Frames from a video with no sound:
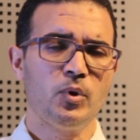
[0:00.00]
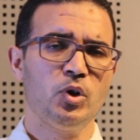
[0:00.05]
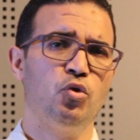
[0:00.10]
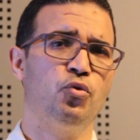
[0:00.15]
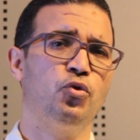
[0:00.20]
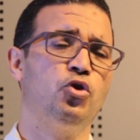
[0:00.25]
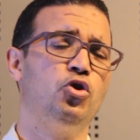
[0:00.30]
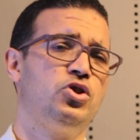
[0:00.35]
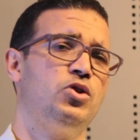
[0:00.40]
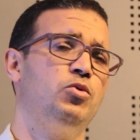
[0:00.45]

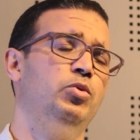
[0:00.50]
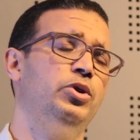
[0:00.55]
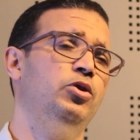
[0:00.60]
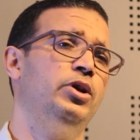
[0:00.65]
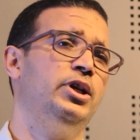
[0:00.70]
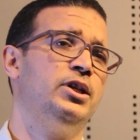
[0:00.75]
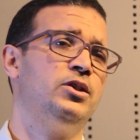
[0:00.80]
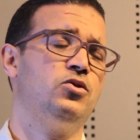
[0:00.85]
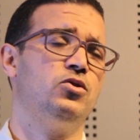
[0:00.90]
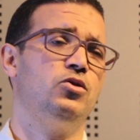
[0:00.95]
Of course, when you
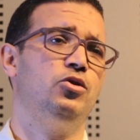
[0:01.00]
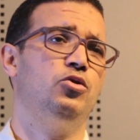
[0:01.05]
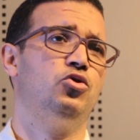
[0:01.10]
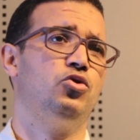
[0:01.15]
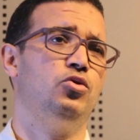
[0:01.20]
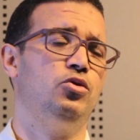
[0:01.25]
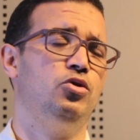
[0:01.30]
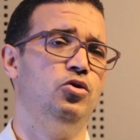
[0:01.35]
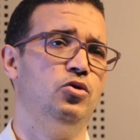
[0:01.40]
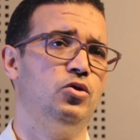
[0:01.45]
answer, you
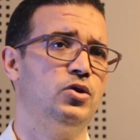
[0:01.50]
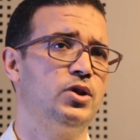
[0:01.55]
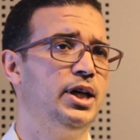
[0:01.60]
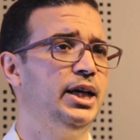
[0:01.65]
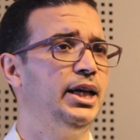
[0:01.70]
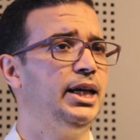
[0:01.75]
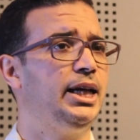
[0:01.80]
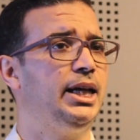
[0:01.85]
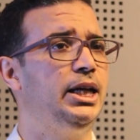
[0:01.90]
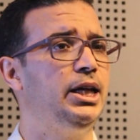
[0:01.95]
should use
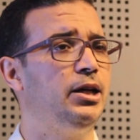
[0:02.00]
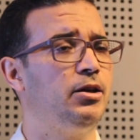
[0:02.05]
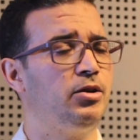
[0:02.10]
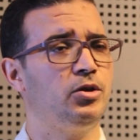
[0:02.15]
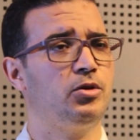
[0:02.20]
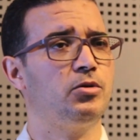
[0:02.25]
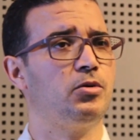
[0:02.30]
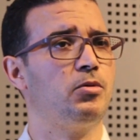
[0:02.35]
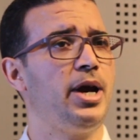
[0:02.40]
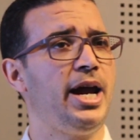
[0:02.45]
clear
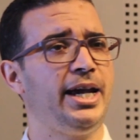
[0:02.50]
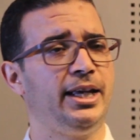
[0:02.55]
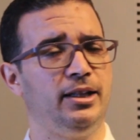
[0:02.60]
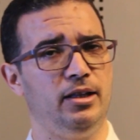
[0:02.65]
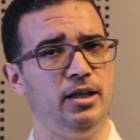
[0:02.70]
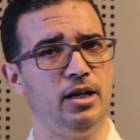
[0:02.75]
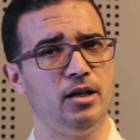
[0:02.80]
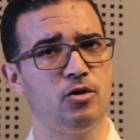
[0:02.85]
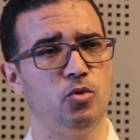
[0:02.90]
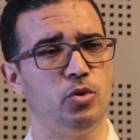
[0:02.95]
and correct
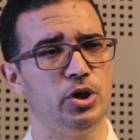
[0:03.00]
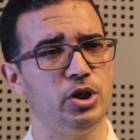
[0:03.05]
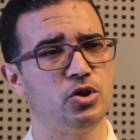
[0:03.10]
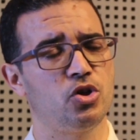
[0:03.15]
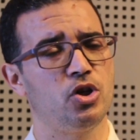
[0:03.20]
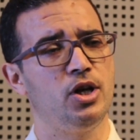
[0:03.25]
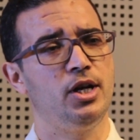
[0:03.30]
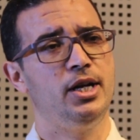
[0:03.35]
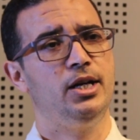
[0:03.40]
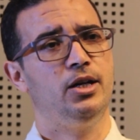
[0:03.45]

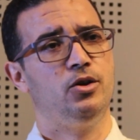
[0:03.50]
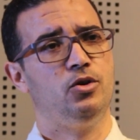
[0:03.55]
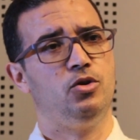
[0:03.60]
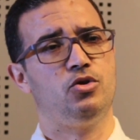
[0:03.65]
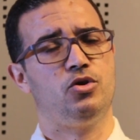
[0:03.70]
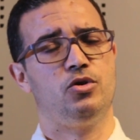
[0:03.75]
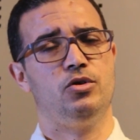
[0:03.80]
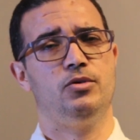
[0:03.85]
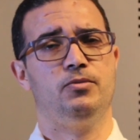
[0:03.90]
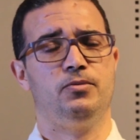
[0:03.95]
language. You
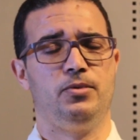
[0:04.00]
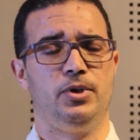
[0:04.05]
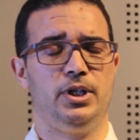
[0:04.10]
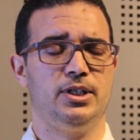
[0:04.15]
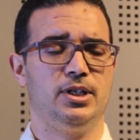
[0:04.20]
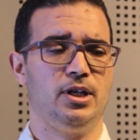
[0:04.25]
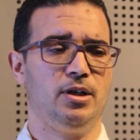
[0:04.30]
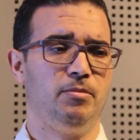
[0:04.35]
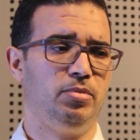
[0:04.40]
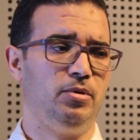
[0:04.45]
should, for
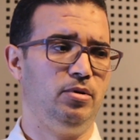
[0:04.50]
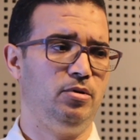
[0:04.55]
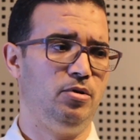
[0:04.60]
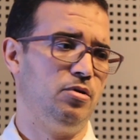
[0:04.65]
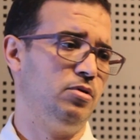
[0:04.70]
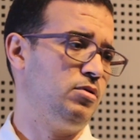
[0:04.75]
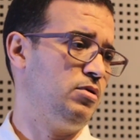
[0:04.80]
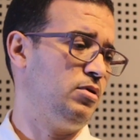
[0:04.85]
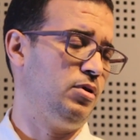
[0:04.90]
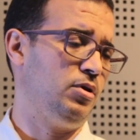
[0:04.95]
example,
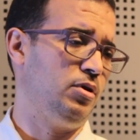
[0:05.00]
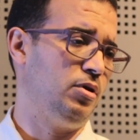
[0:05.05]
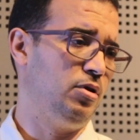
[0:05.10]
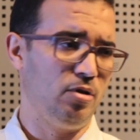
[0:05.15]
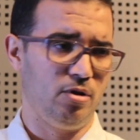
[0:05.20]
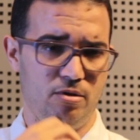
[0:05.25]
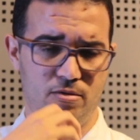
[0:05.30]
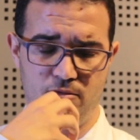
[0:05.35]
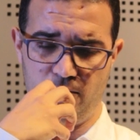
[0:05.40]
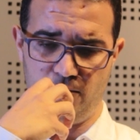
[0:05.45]
use
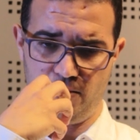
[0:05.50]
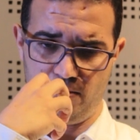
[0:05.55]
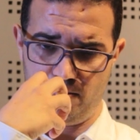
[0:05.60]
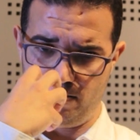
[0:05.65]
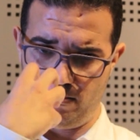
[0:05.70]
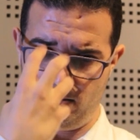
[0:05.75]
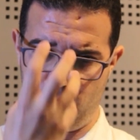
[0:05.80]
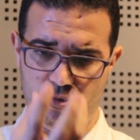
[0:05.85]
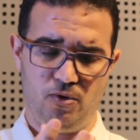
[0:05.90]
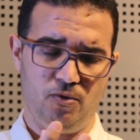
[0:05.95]
good
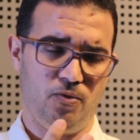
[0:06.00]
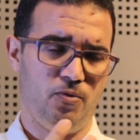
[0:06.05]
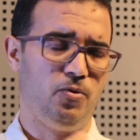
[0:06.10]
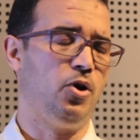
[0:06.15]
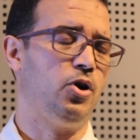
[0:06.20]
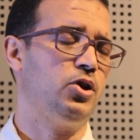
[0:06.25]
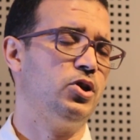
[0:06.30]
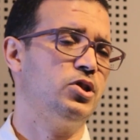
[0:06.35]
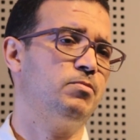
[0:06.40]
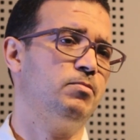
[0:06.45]

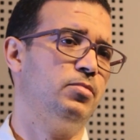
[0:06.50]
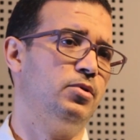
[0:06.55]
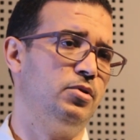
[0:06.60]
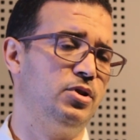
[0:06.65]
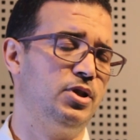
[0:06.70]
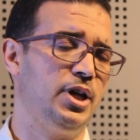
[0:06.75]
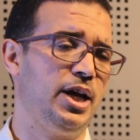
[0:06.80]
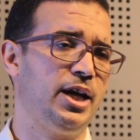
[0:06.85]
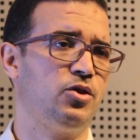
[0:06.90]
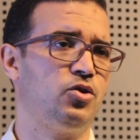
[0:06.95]
voice
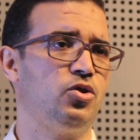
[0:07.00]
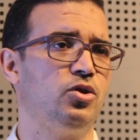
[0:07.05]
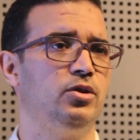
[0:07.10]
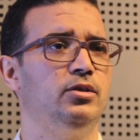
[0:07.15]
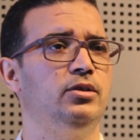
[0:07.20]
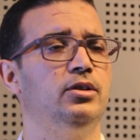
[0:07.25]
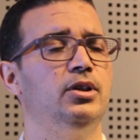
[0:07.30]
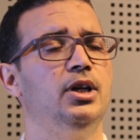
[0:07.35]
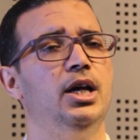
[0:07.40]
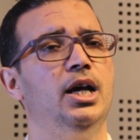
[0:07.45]

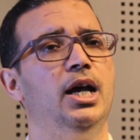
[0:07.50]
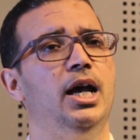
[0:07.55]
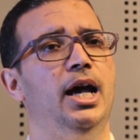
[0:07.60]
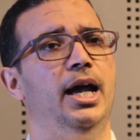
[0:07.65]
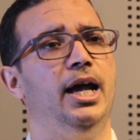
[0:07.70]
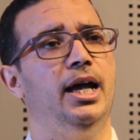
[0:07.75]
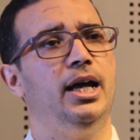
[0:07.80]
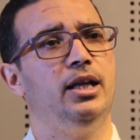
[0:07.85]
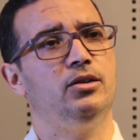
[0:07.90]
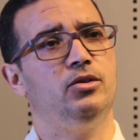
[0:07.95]
projection,
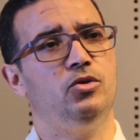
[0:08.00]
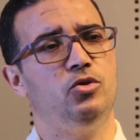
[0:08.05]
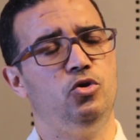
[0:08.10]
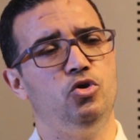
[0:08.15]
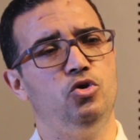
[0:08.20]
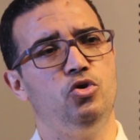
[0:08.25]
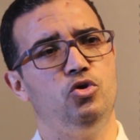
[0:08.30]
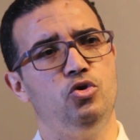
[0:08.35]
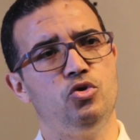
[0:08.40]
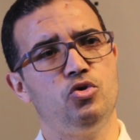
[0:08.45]
and
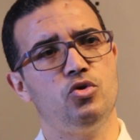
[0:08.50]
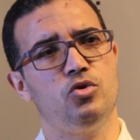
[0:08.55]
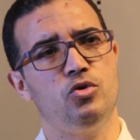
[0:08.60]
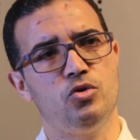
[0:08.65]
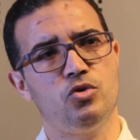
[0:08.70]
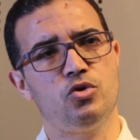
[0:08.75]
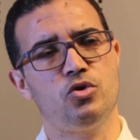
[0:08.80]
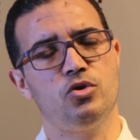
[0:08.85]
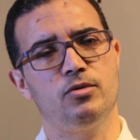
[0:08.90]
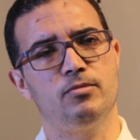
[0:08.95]
you
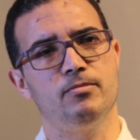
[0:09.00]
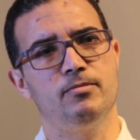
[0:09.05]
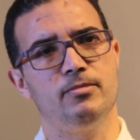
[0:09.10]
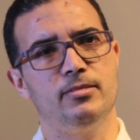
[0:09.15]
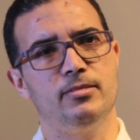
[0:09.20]
should